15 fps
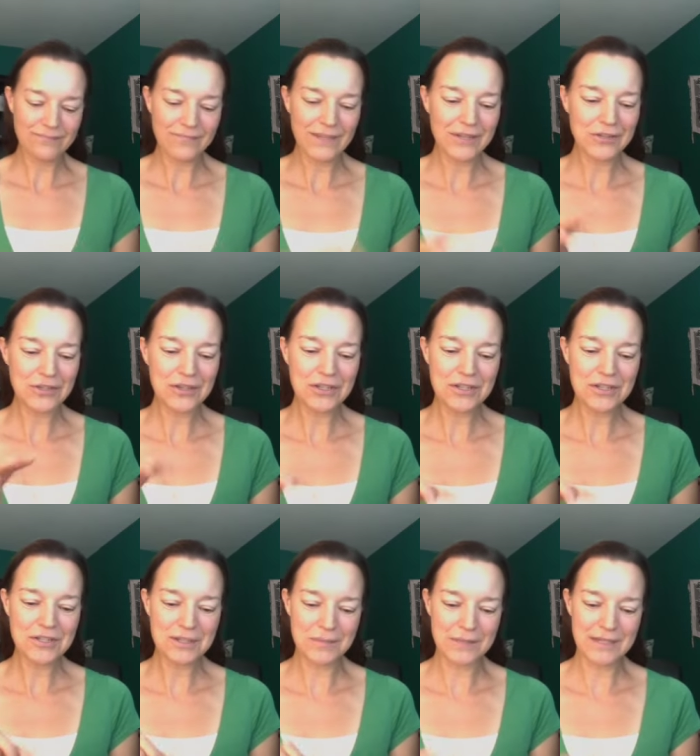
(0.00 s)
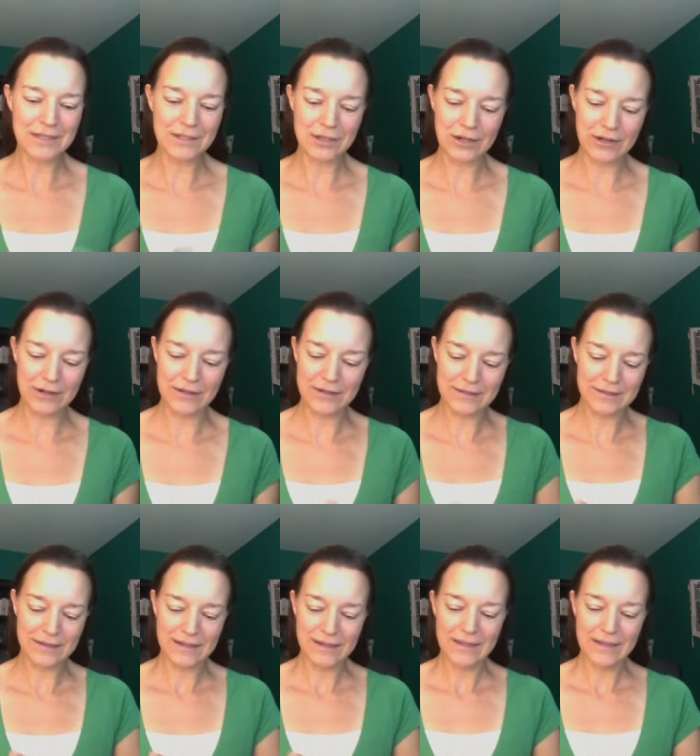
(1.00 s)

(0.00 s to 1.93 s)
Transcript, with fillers: I'll show you some of these cards.